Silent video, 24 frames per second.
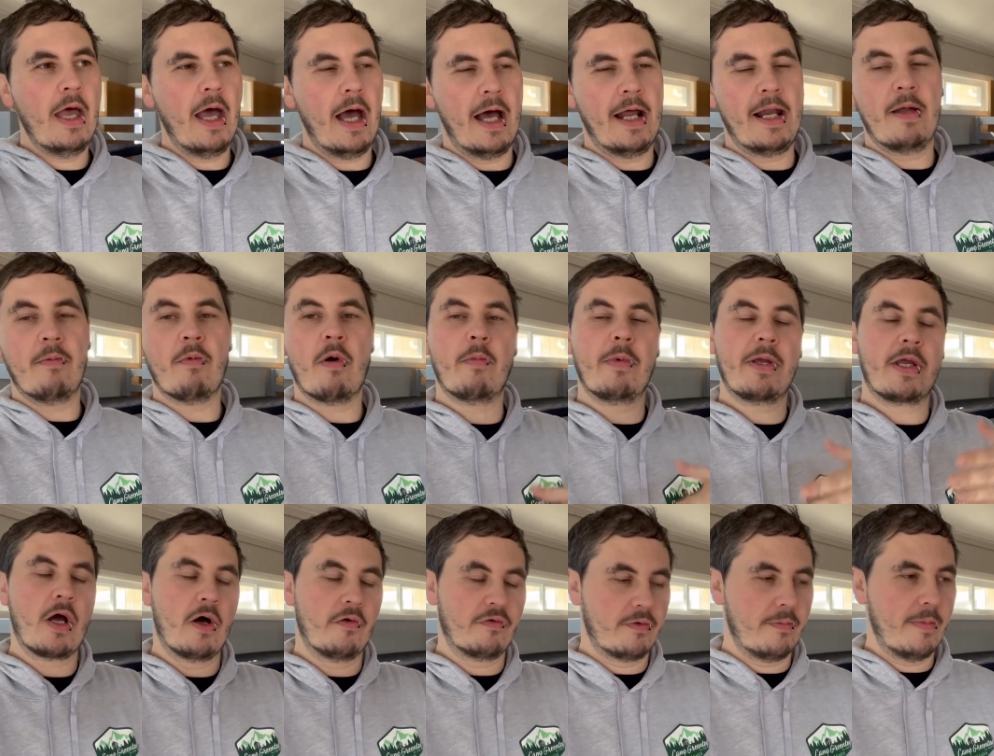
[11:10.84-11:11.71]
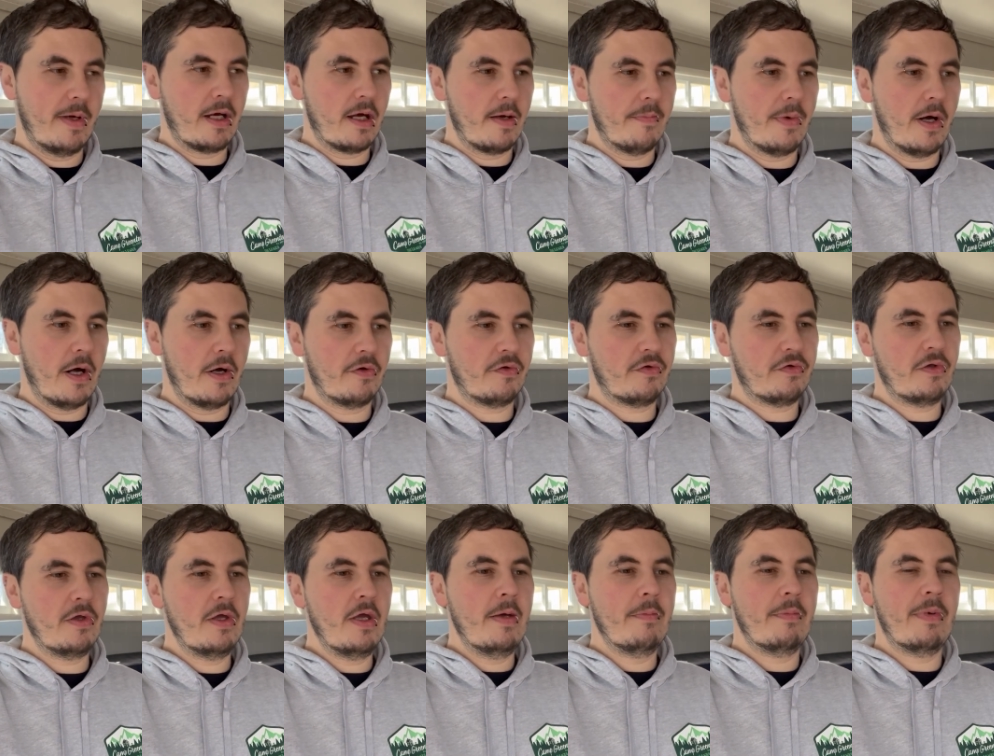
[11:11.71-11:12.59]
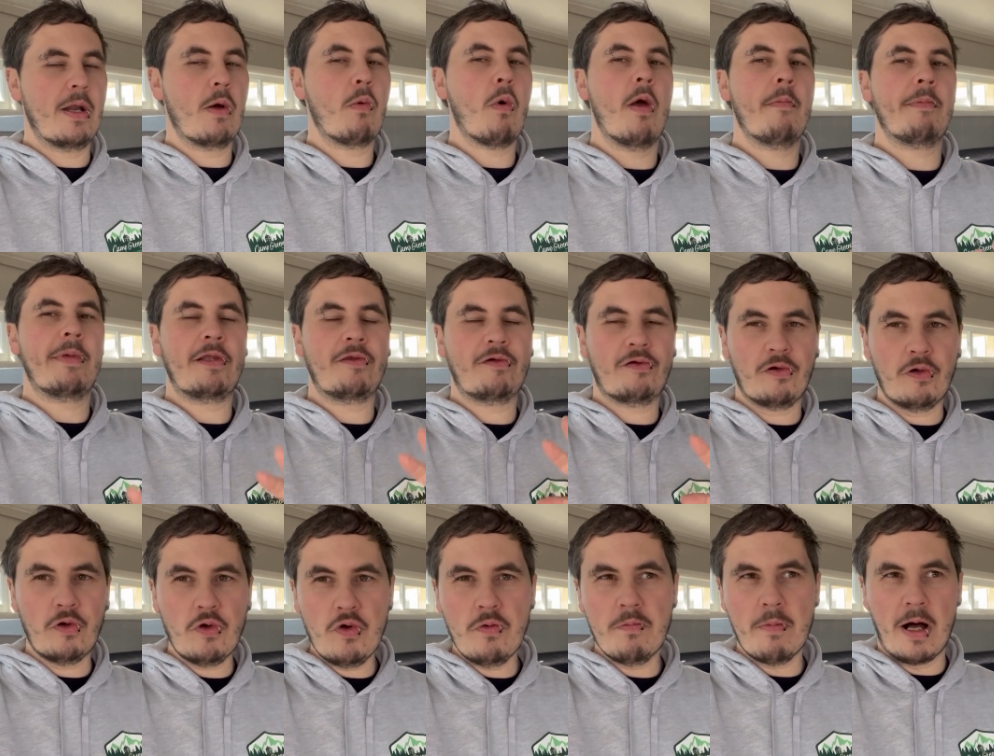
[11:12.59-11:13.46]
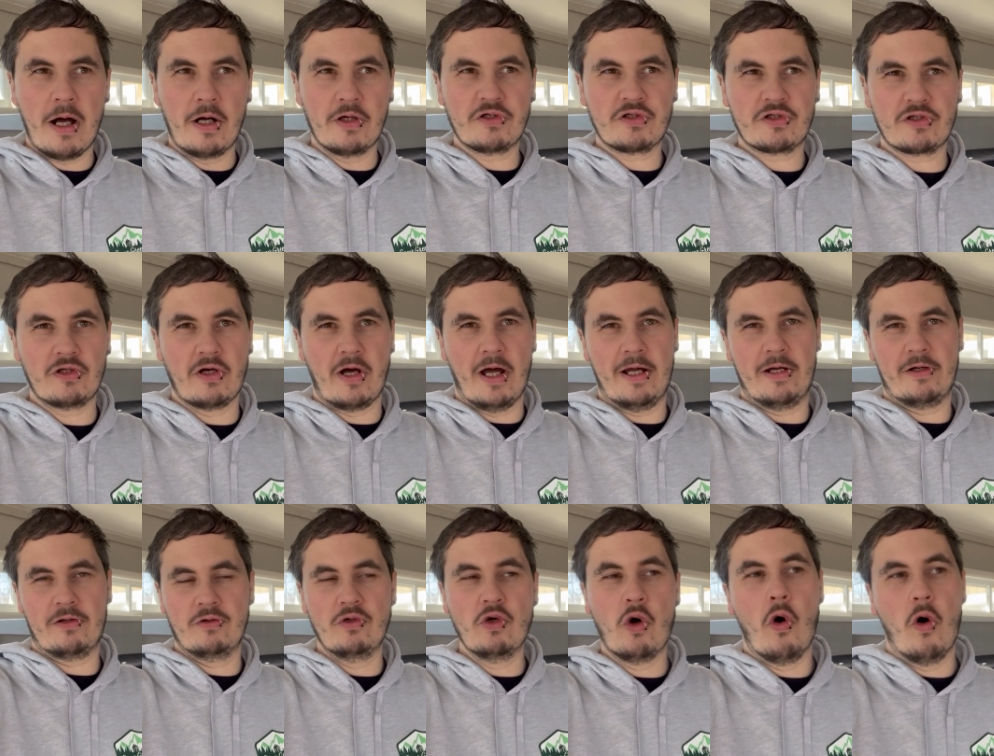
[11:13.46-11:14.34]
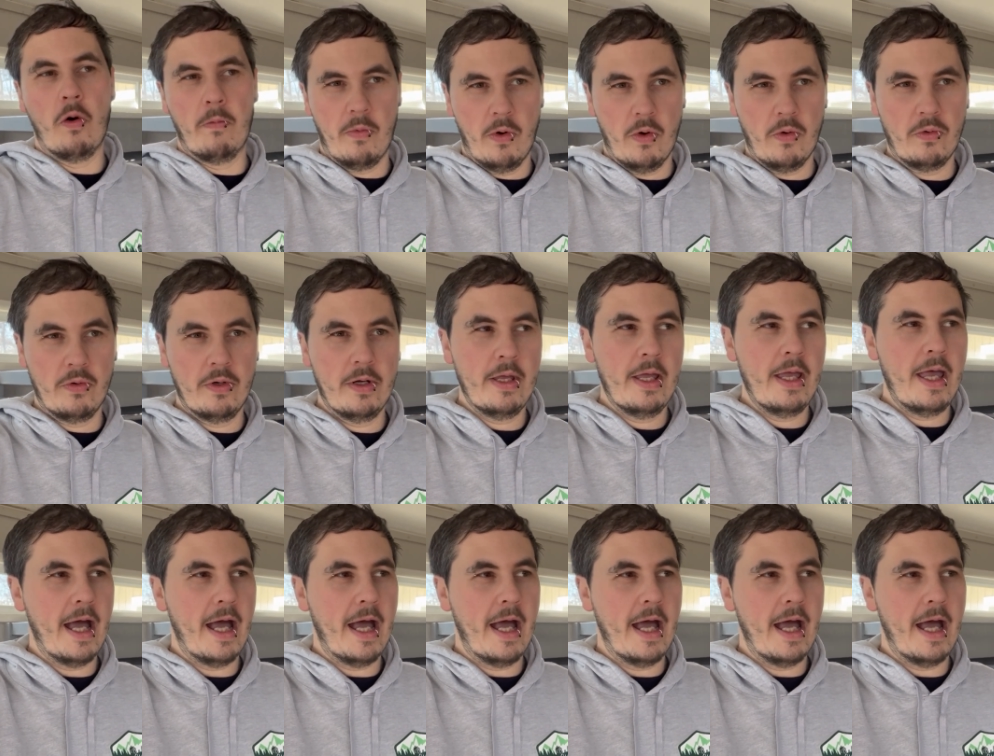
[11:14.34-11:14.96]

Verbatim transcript: And then when we get off the mega bus, but it won't be too much like normal.